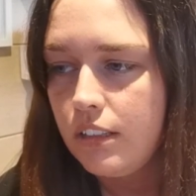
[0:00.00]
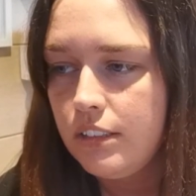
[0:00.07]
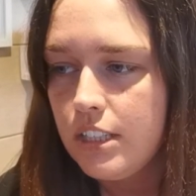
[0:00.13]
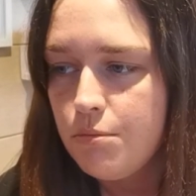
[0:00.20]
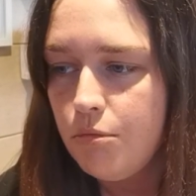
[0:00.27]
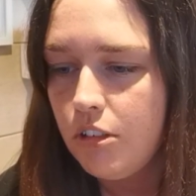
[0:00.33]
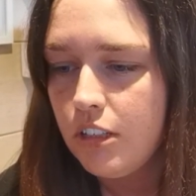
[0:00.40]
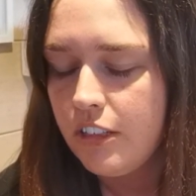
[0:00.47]

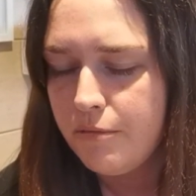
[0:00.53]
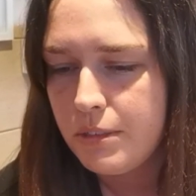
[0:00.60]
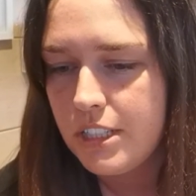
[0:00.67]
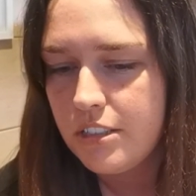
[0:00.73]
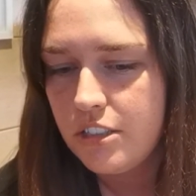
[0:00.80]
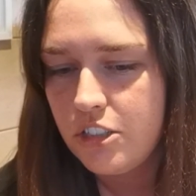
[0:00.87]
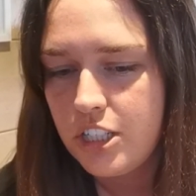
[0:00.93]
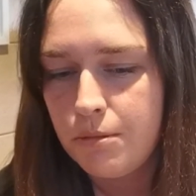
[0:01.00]
This morning I've
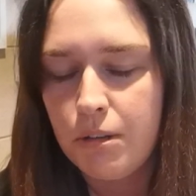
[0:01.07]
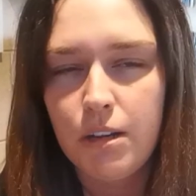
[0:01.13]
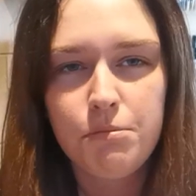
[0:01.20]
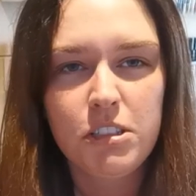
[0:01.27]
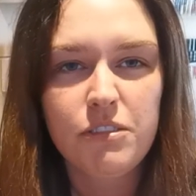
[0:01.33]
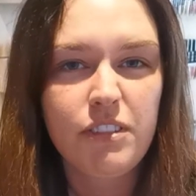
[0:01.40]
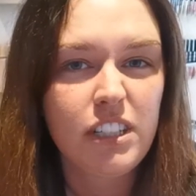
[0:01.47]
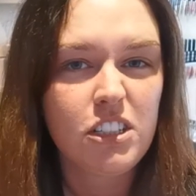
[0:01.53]
been to the gym. Like,
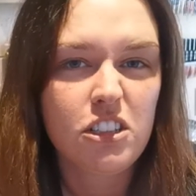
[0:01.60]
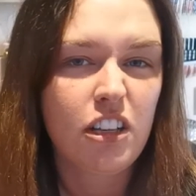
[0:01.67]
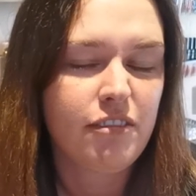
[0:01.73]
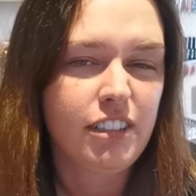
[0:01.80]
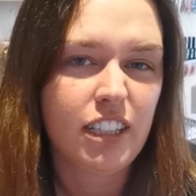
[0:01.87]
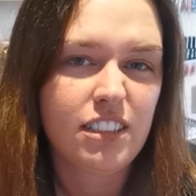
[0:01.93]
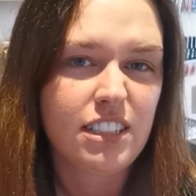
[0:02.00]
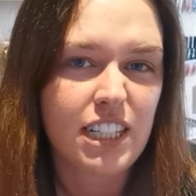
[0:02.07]
I'm just finishing
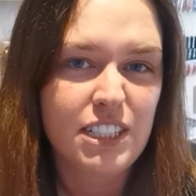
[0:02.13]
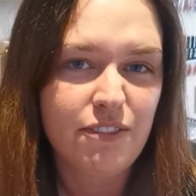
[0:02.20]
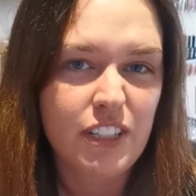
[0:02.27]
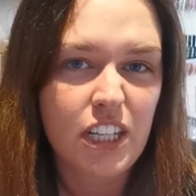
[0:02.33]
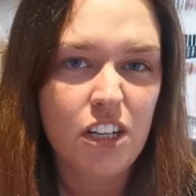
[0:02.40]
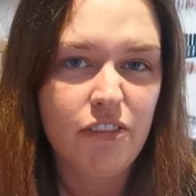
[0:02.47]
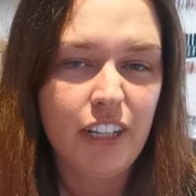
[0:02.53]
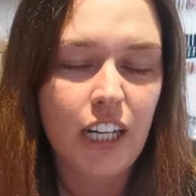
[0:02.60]
off yesterday's
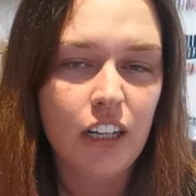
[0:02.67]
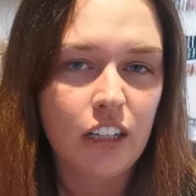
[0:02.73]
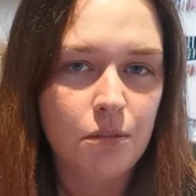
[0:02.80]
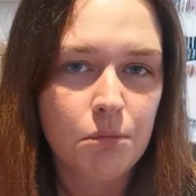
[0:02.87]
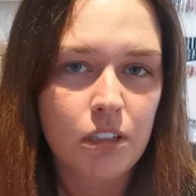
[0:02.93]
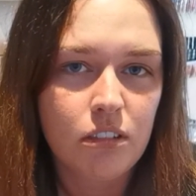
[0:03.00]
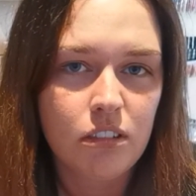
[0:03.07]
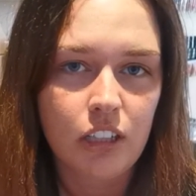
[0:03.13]
video really, like
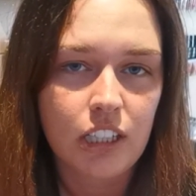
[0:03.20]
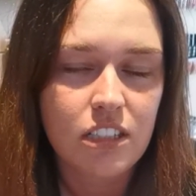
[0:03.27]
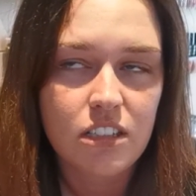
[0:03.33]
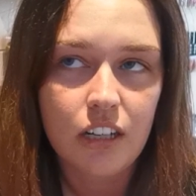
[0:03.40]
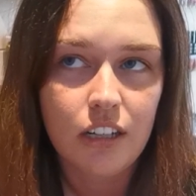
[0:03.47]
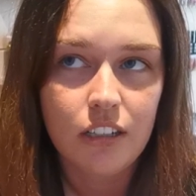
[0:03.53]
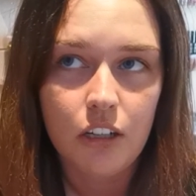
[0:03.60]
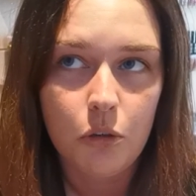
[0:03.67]
I'm not like
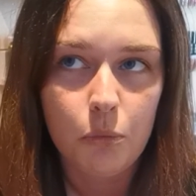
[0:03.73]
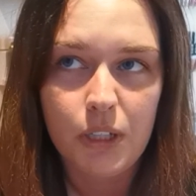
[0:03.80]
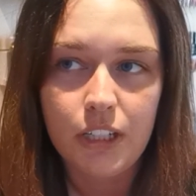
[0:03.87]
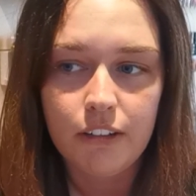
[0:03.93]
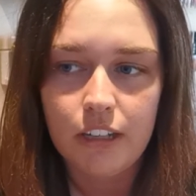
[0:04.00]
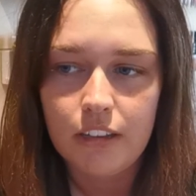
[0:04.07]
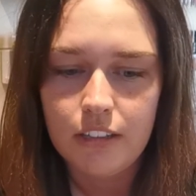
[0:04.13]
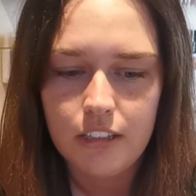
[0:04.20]
starting the whole
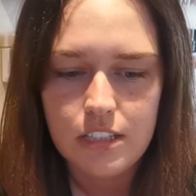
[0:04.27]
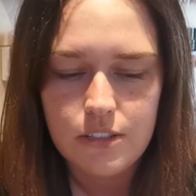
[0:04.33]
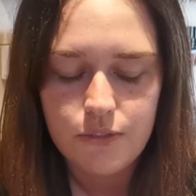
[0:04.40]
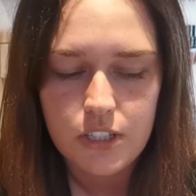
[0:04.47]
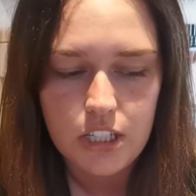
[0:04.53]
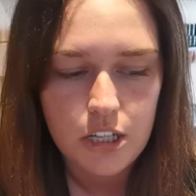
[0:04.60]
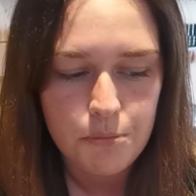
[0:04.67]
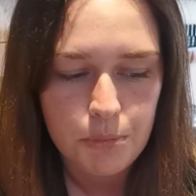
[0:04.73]
week or anything in this
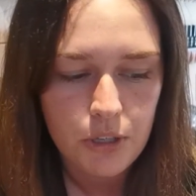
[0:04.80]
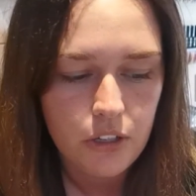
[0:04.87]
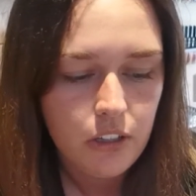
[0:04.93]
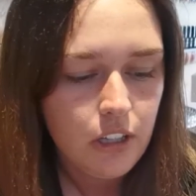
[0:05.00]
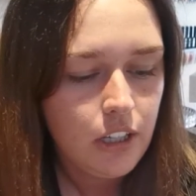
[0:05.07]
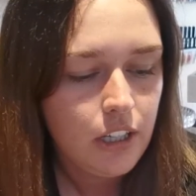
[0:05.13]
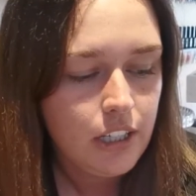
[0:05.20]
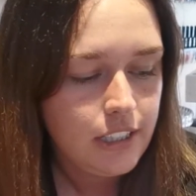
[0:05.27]
video, but